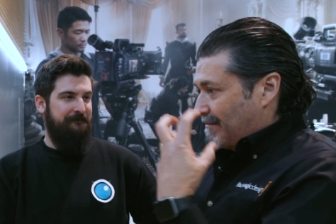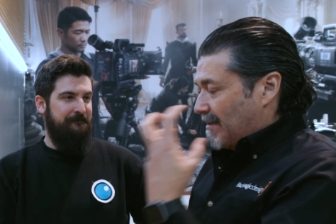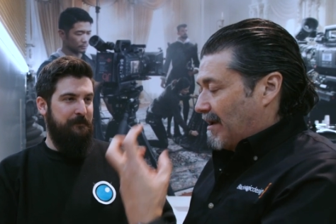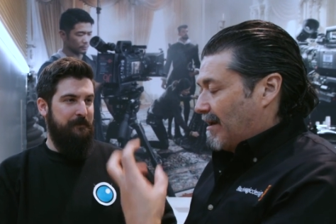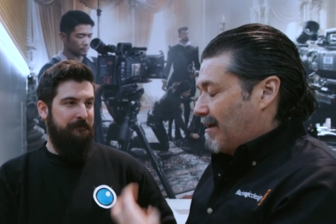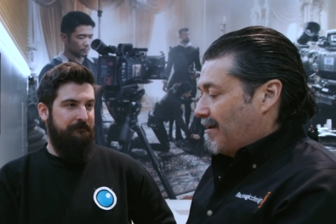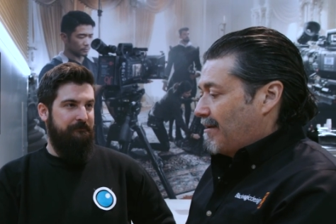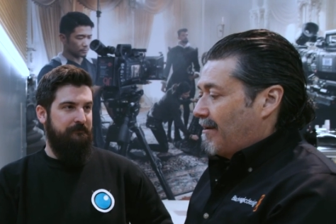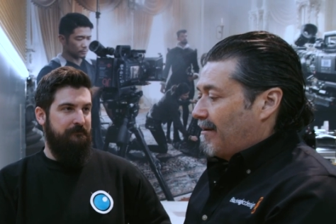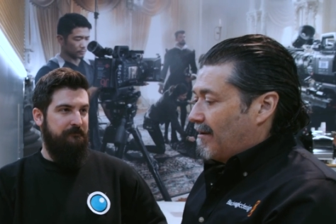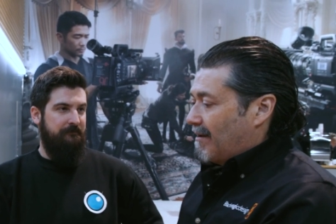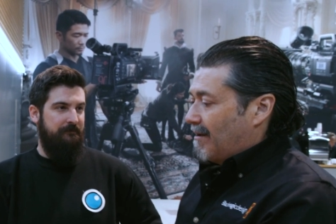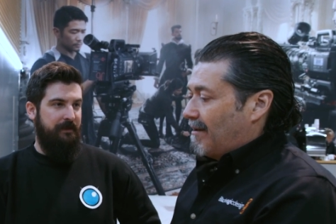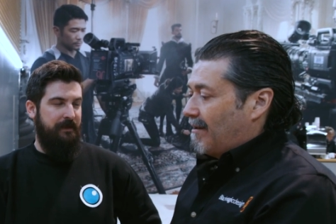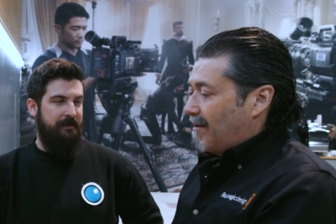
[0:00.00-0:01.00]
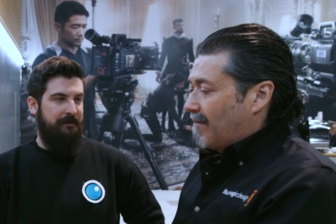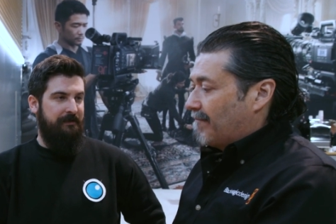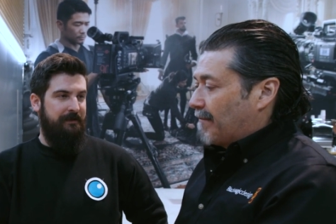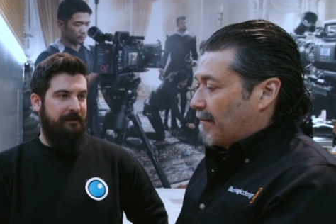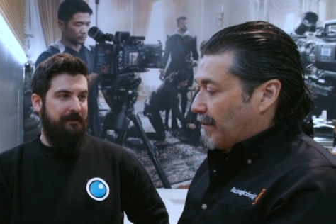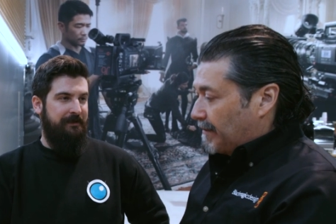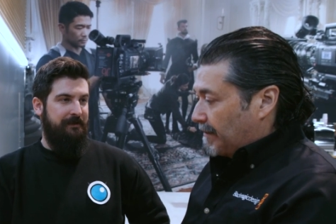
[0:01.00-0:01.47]
Speaker 1: uh, uh,
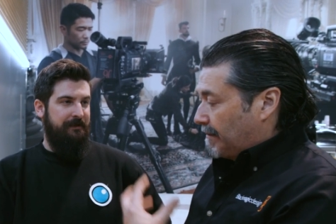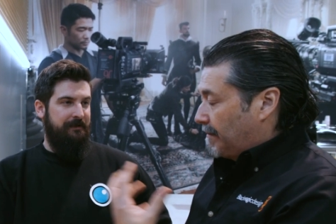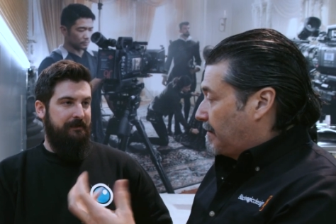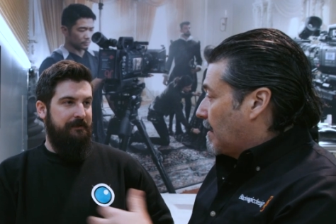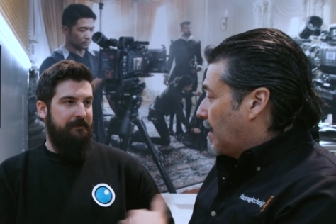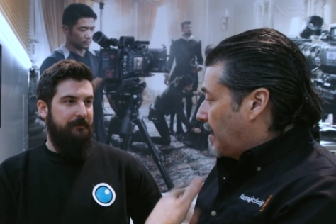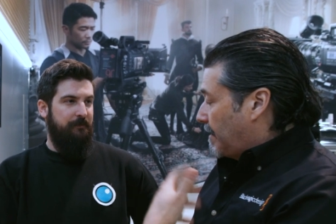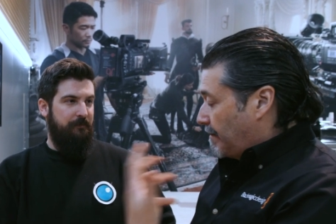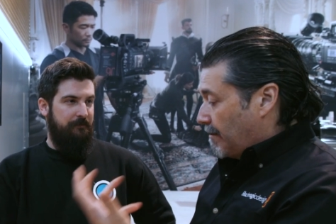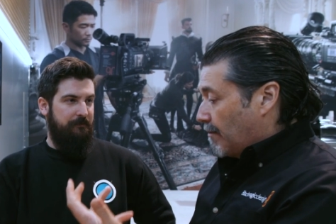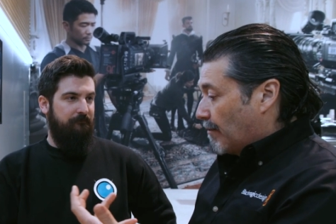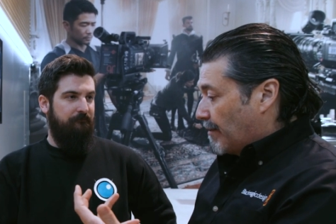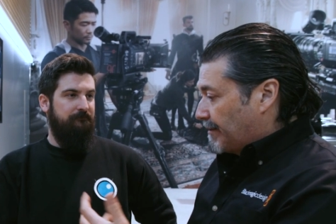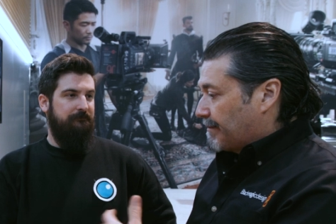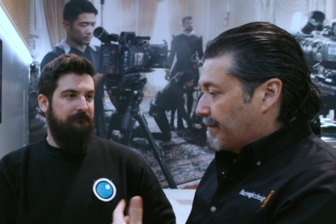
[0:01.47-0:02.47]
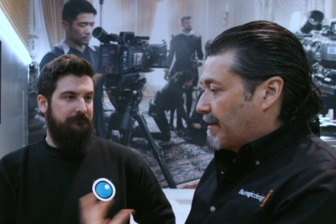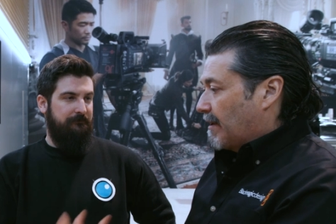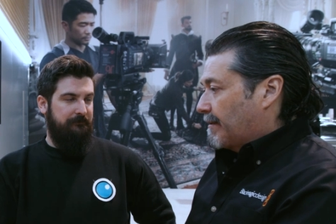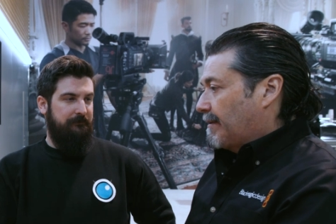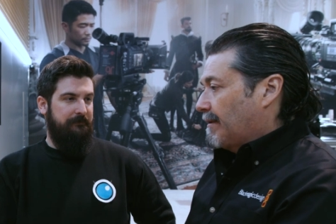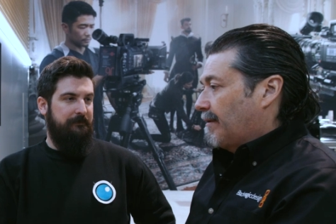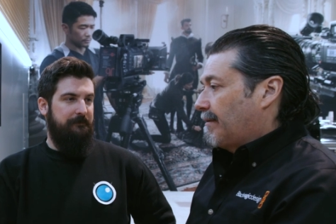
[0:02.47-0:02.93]
influenced uh, noise
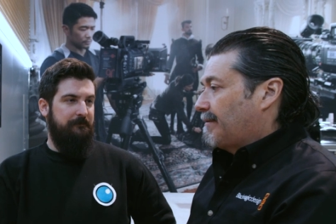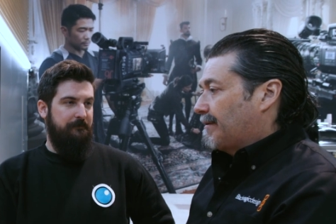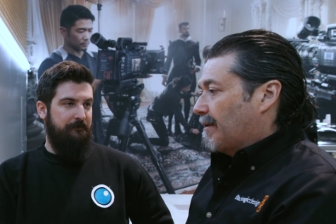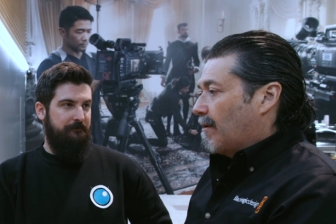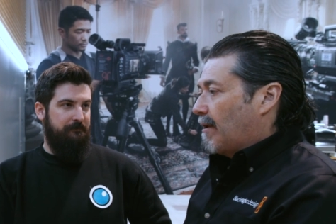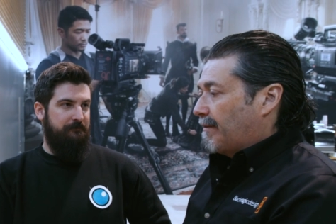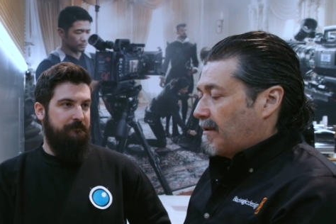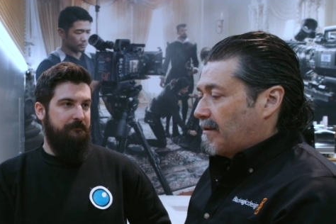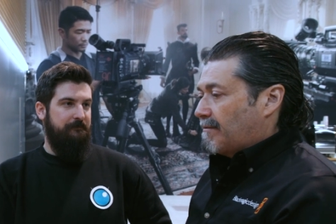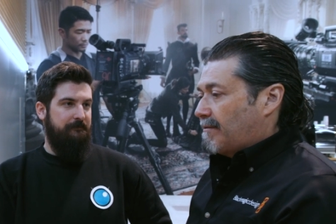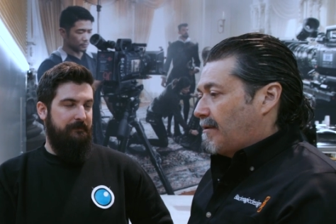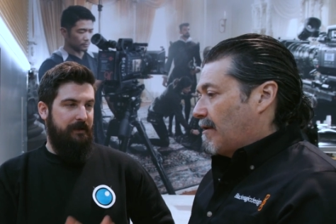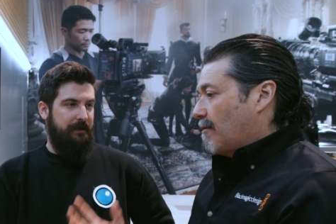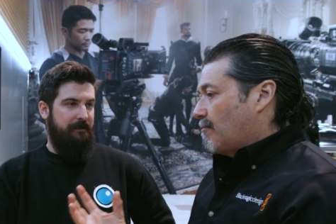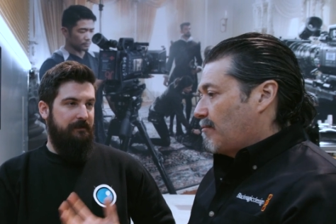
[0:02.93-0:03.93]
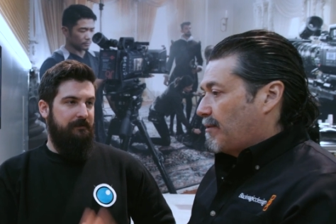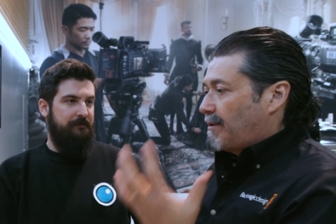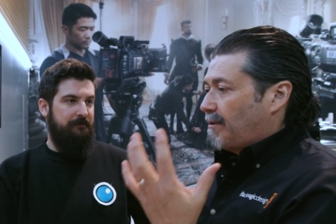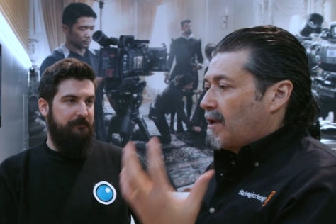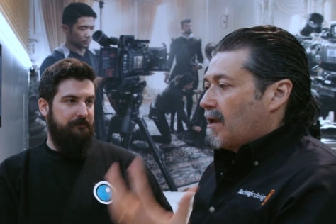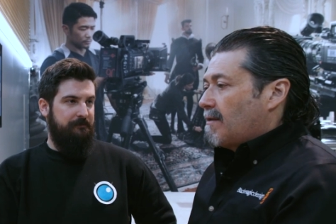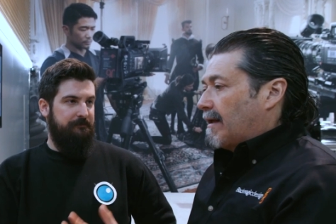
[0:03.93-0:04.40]
reduction. And so I think you know we
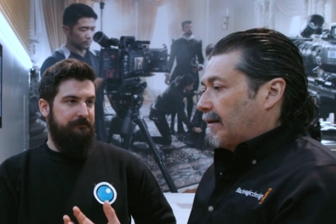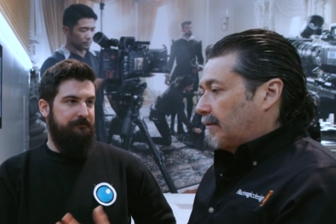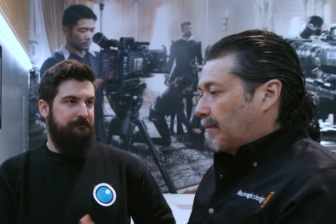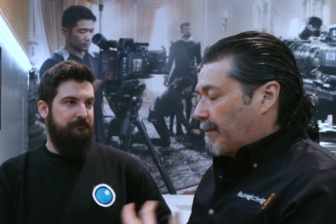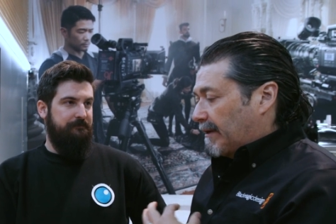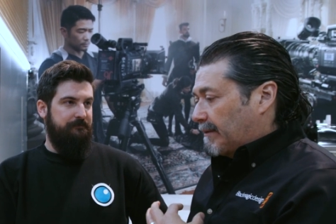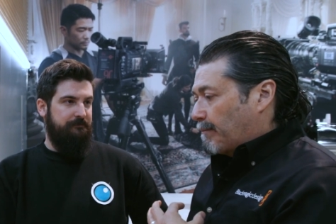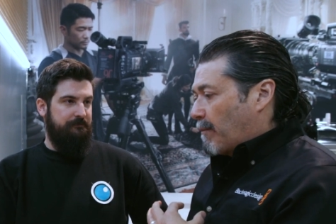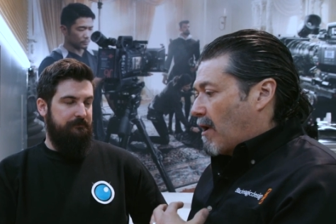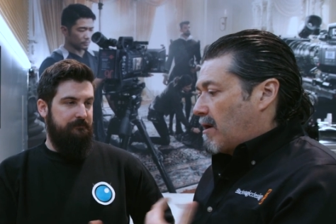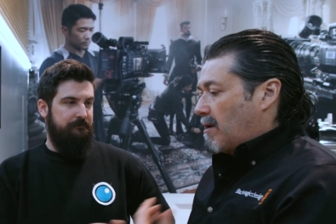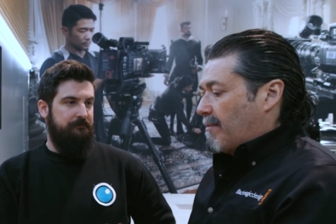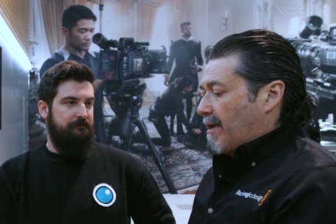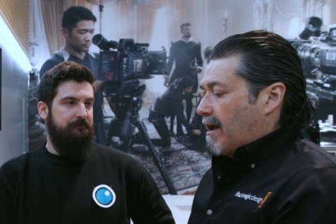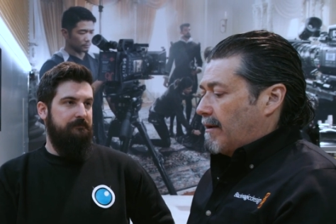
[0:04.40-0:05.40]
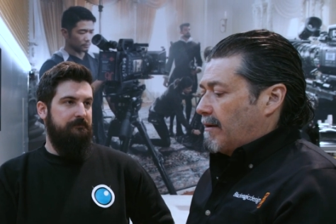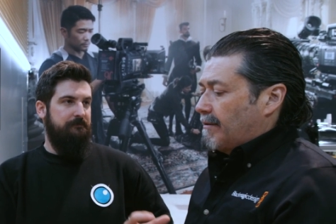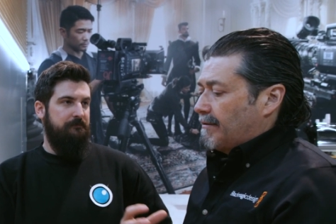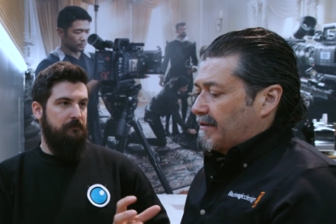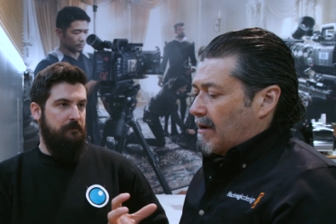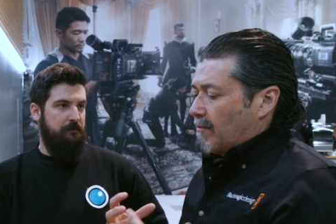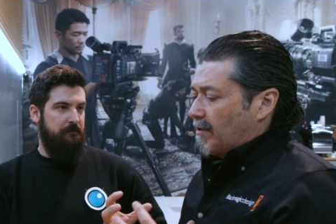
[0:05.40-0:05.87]
that's the best part about it
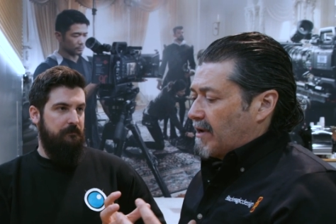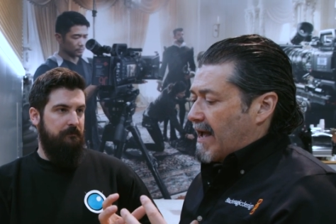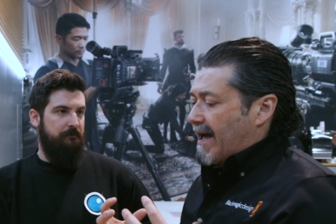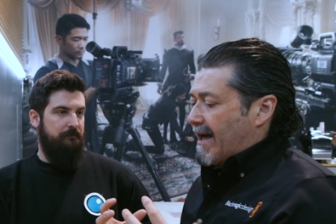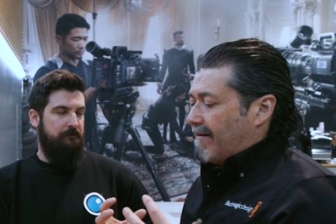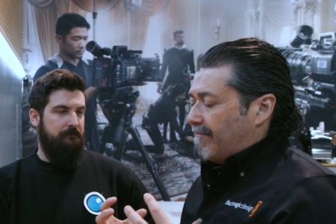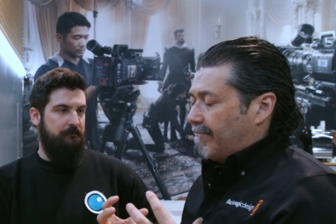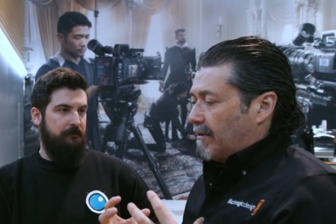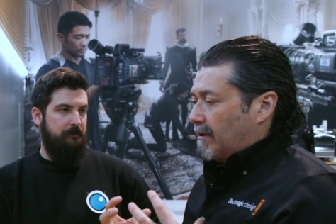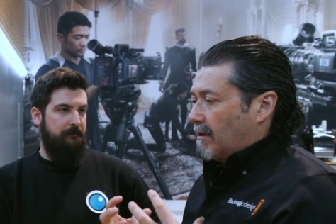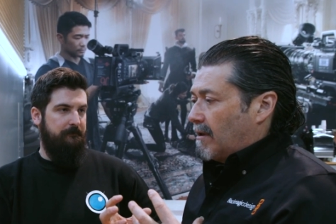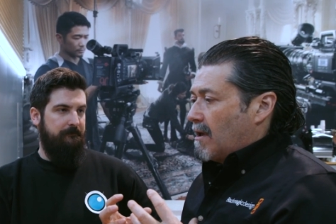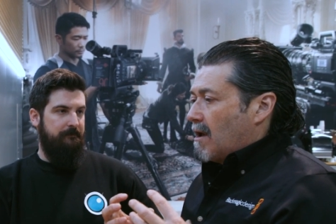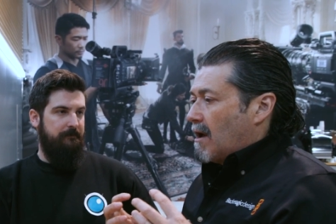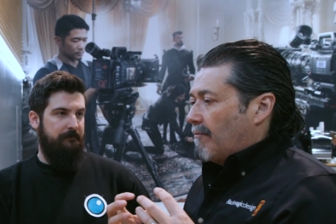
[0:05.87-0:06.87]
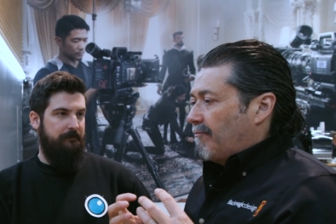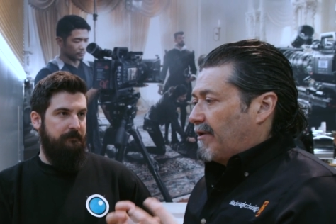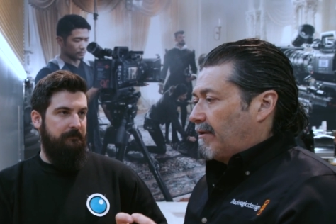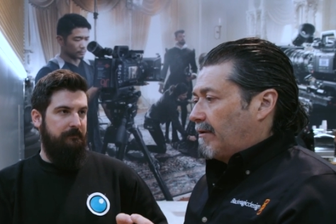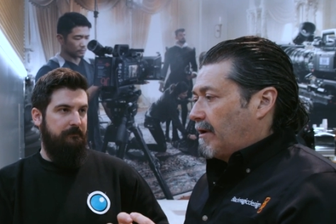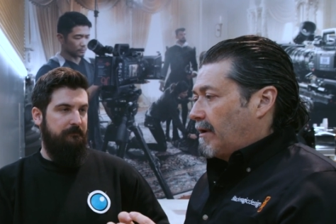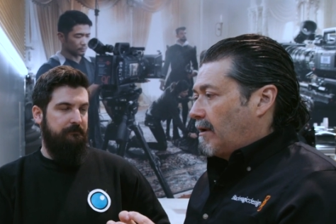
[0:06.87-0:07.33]
is that we have the
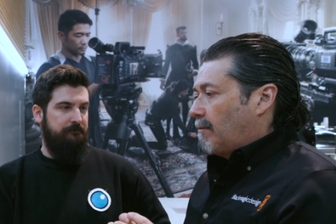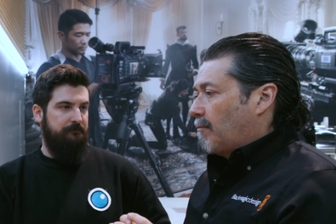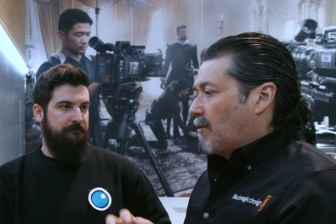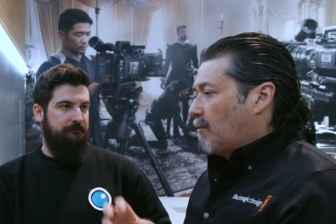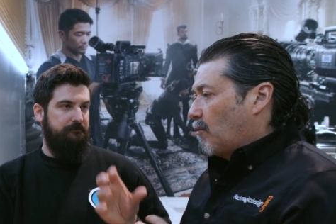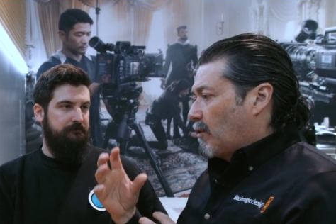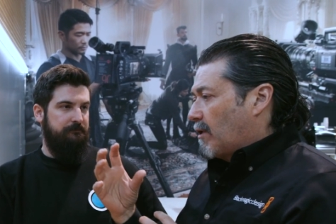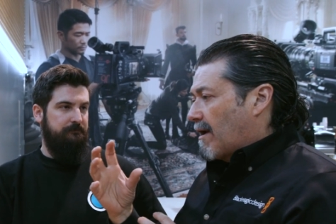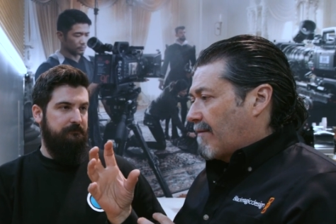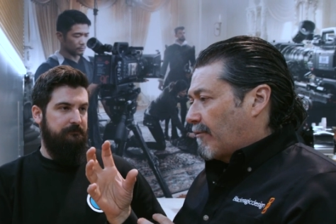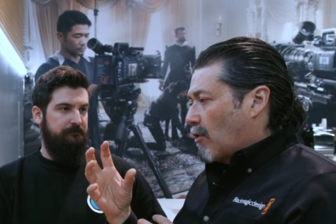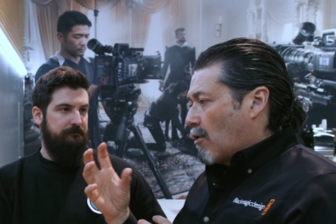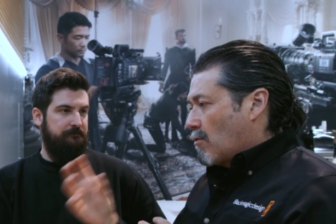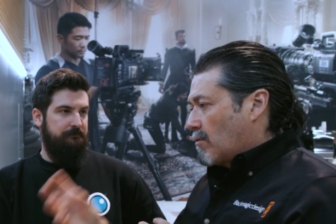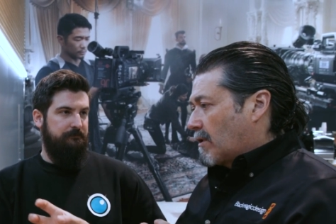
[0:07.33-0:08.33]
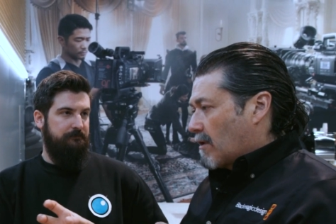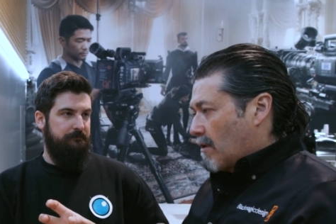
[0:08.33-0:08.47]
ability we have our own